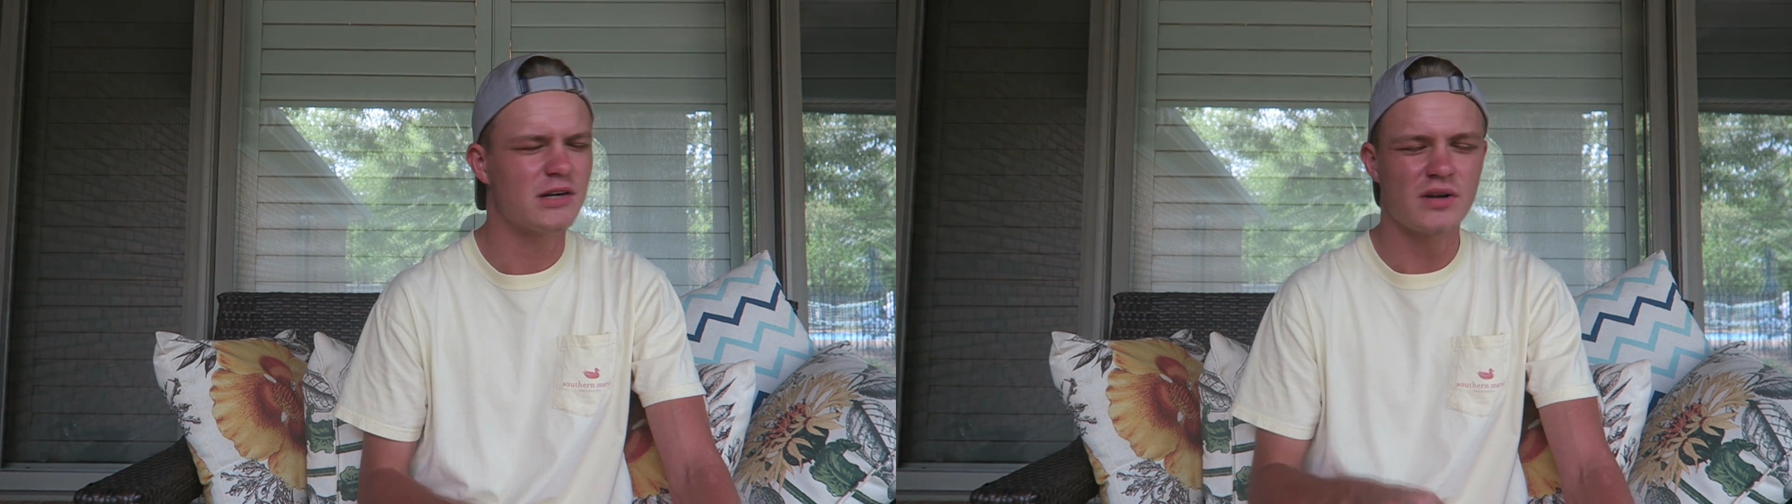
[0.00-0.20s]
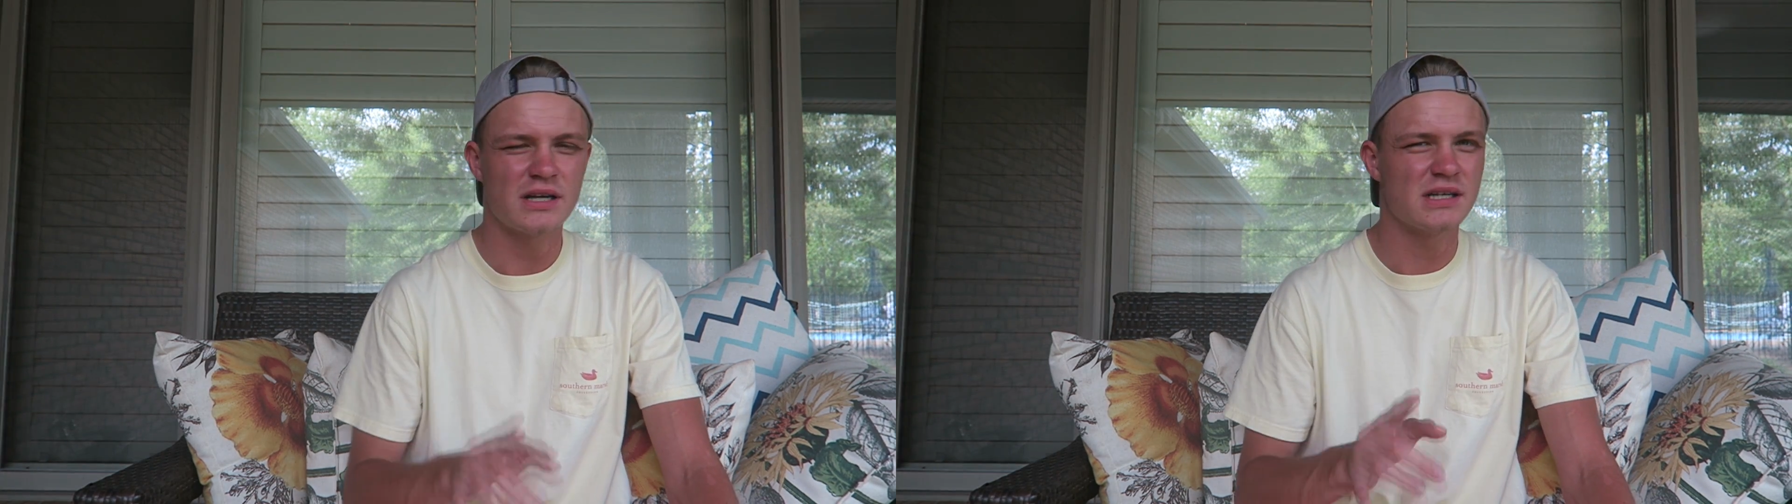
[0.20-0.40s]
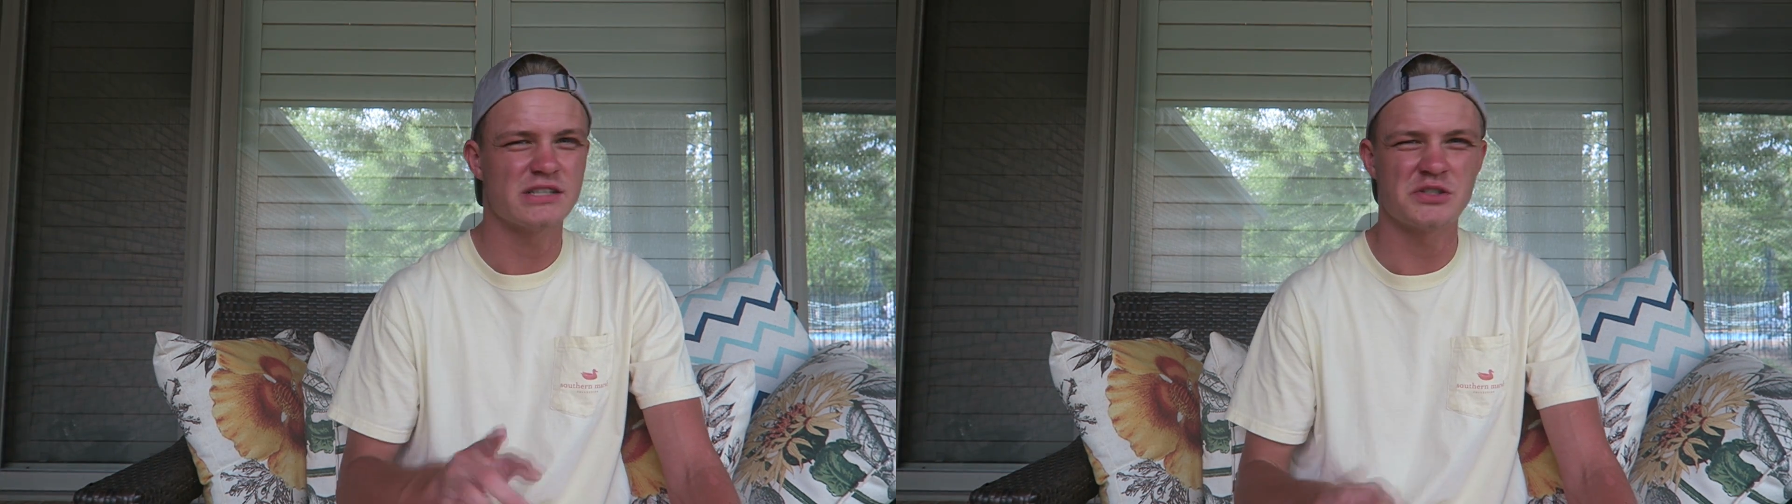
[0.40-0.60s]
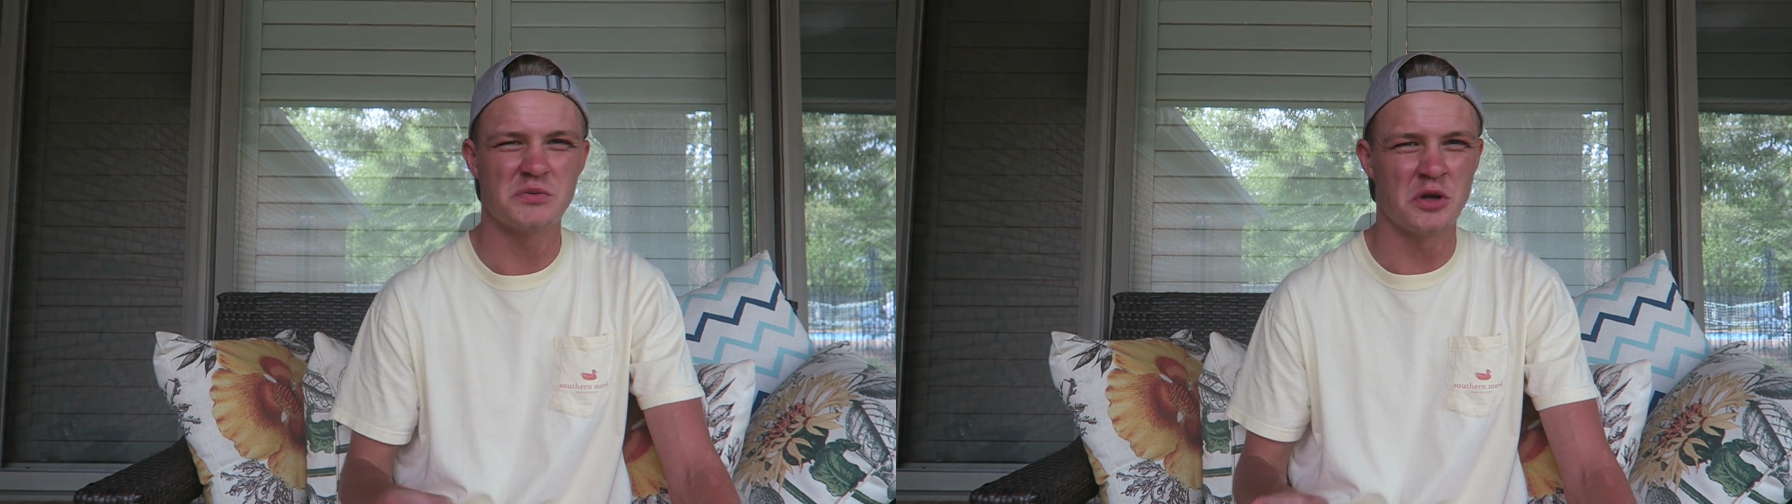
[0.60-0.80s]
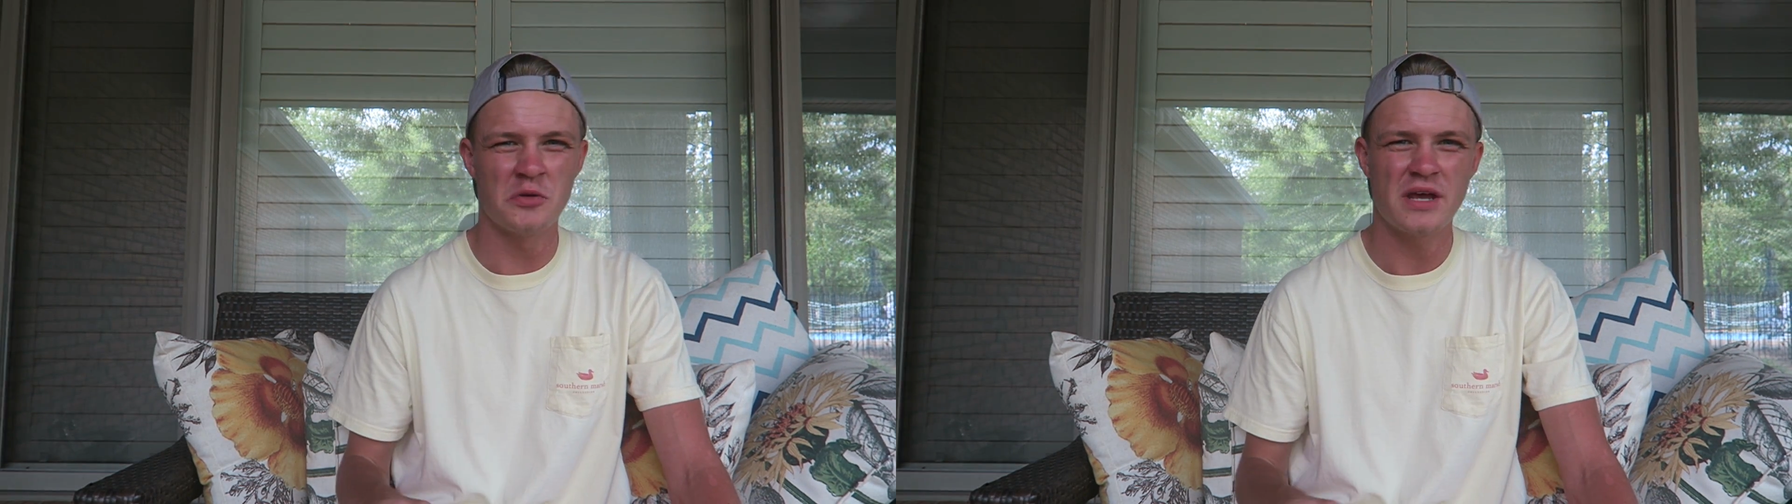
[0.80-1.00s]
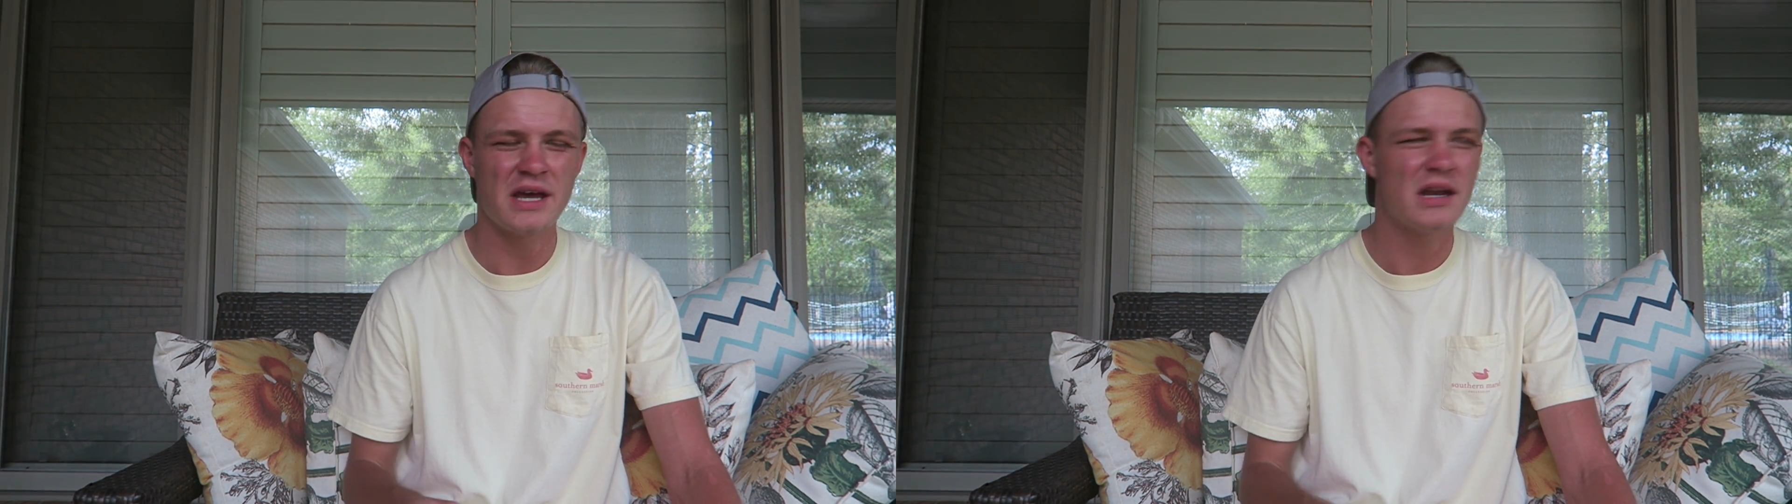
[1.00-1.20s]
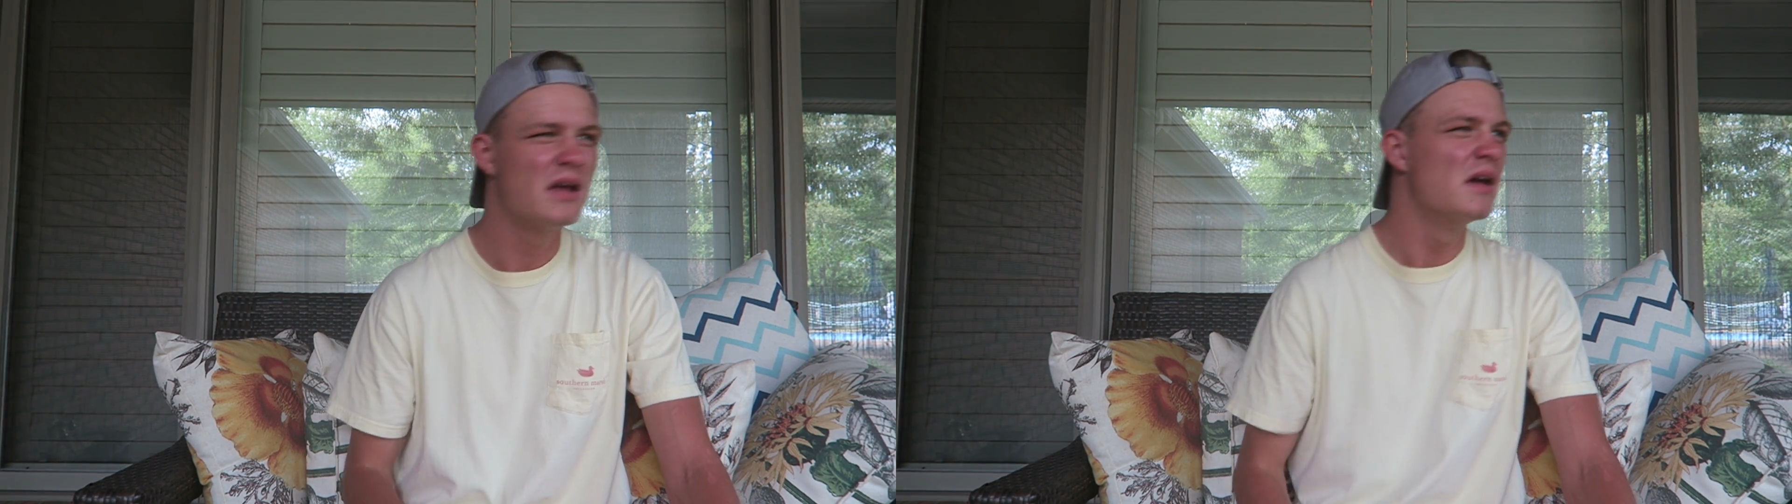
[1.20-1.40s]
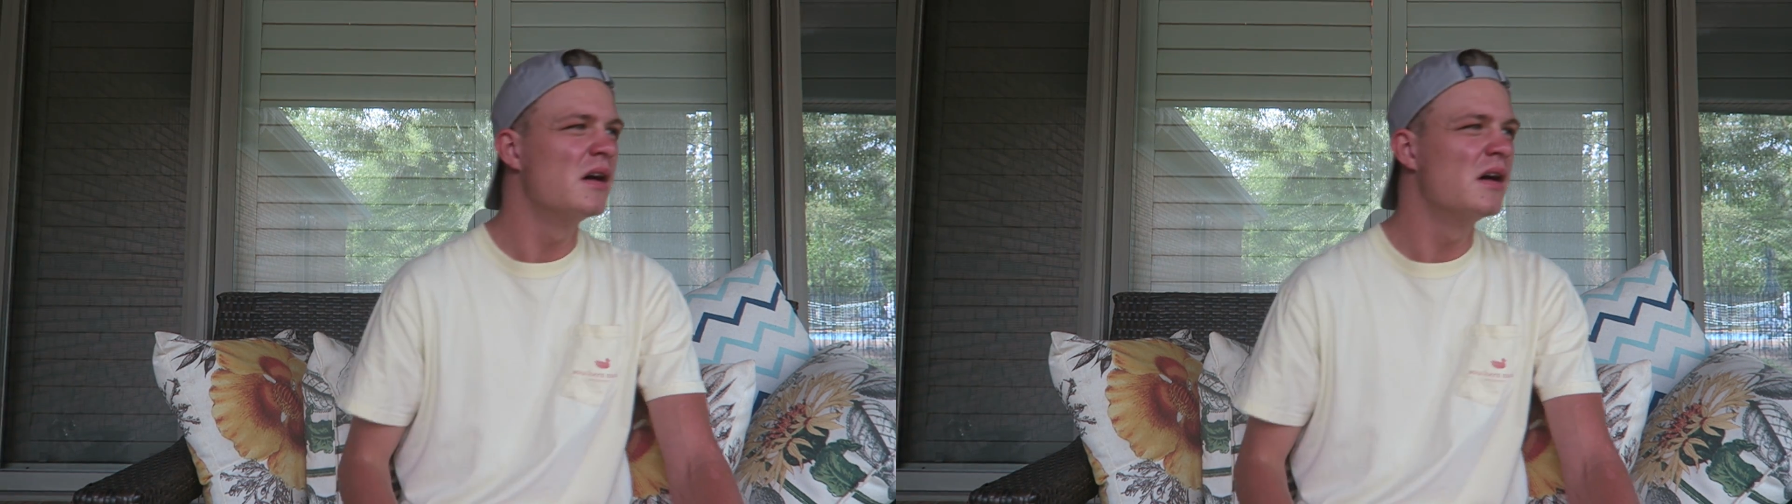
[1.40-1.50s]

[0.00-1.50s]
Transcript: I don't know how you guys don't know that.